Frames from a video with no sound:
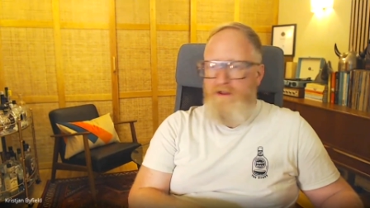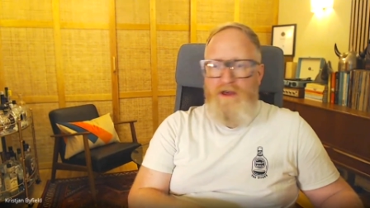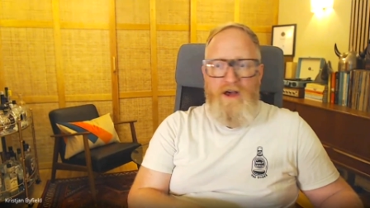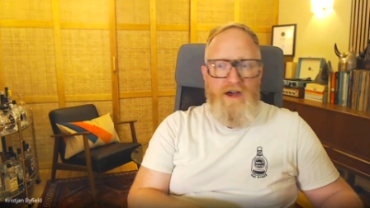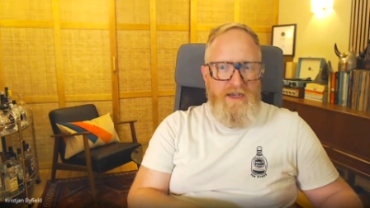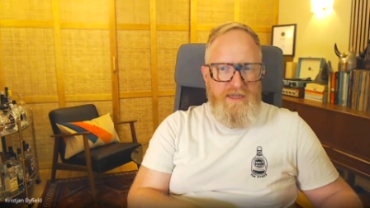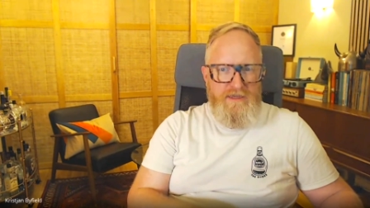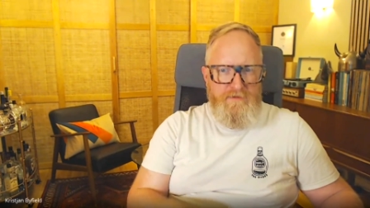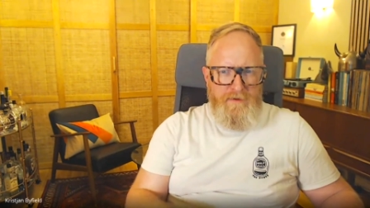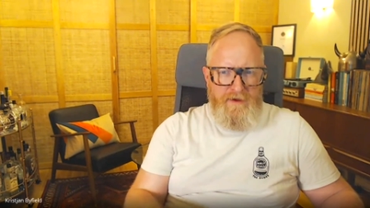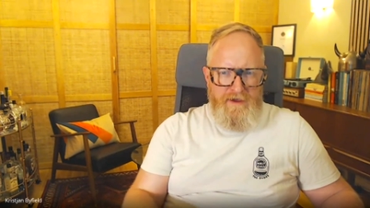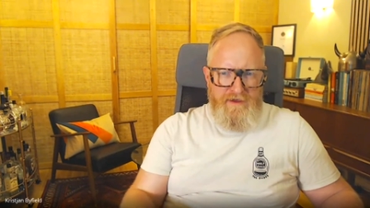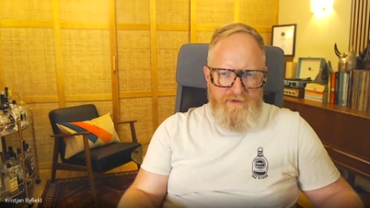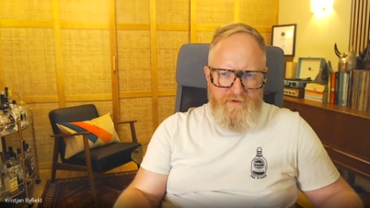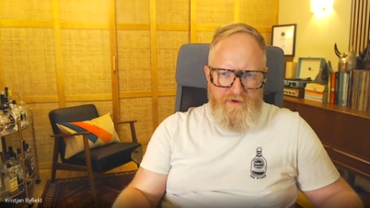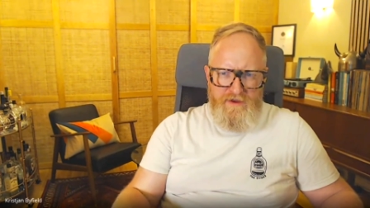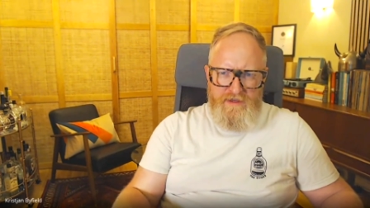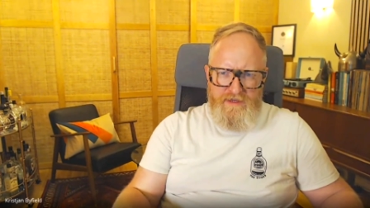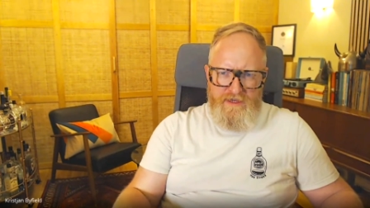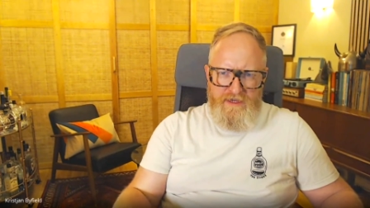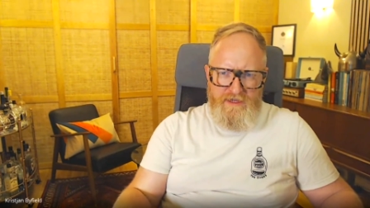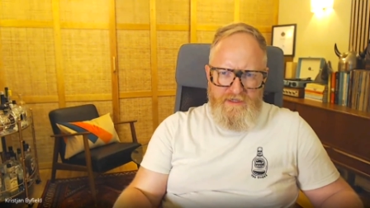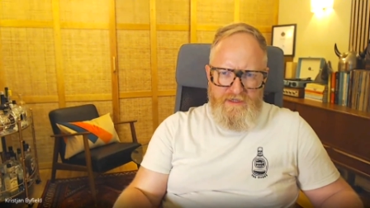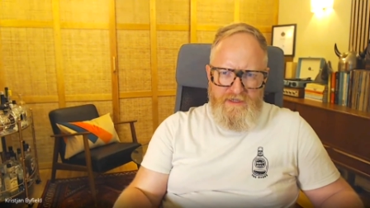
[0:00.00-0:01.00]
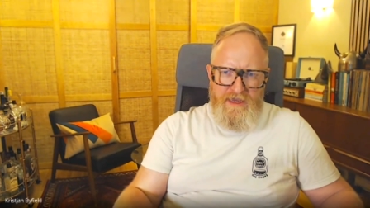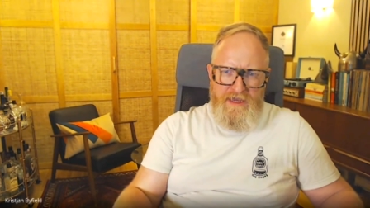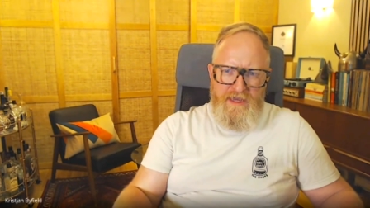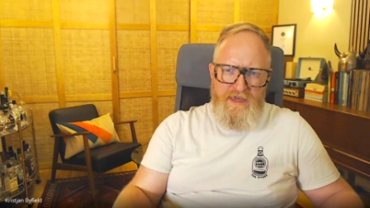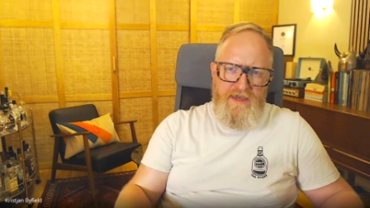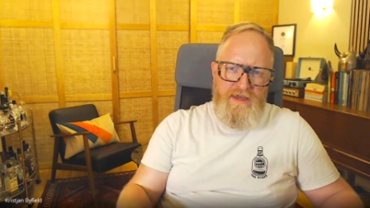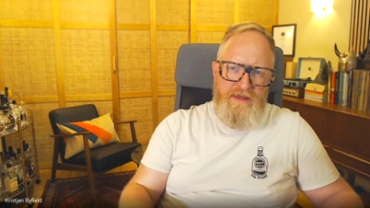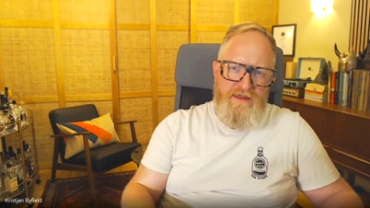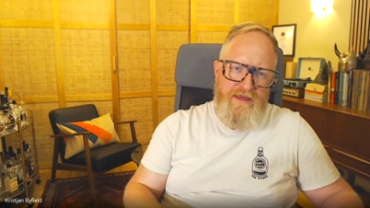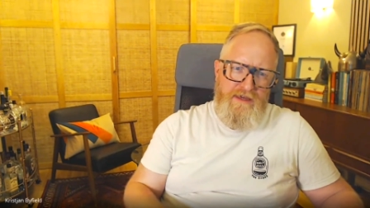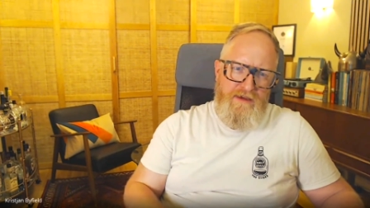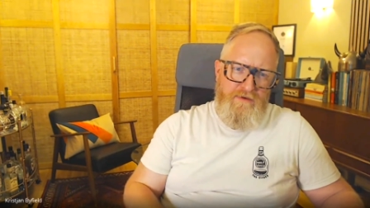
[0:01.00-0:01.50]
Spy 360, I
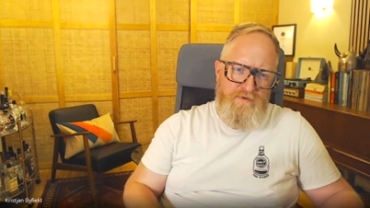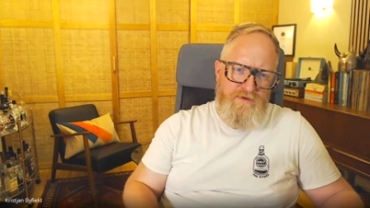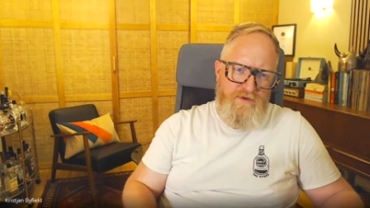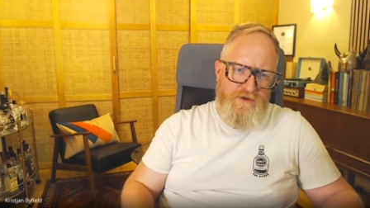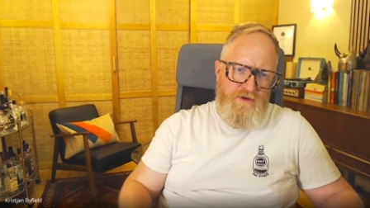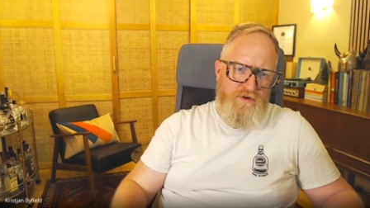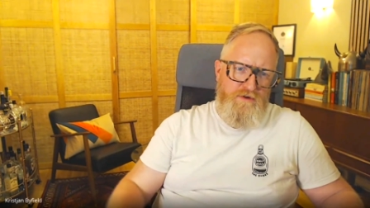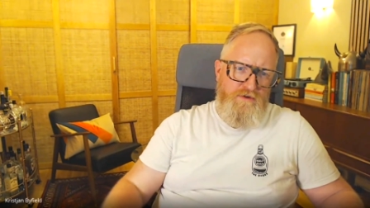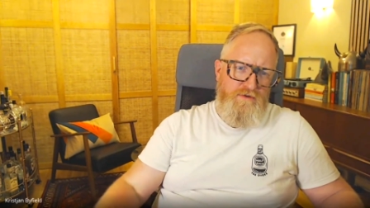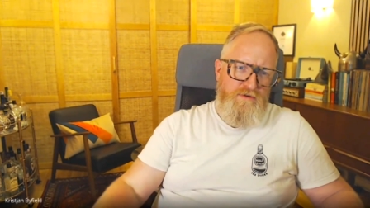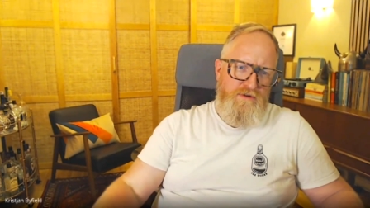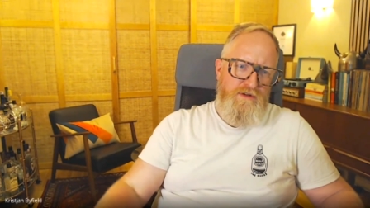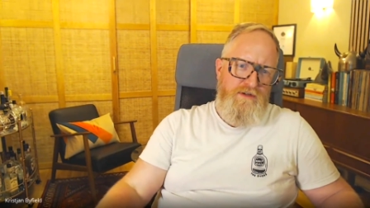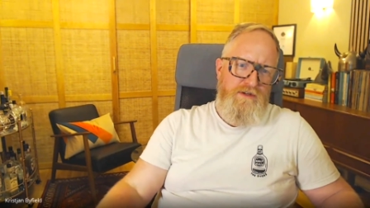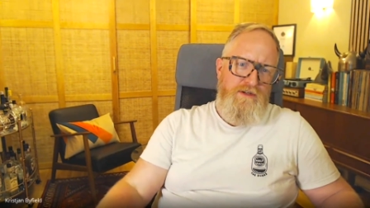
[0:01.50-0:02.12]
think it was called.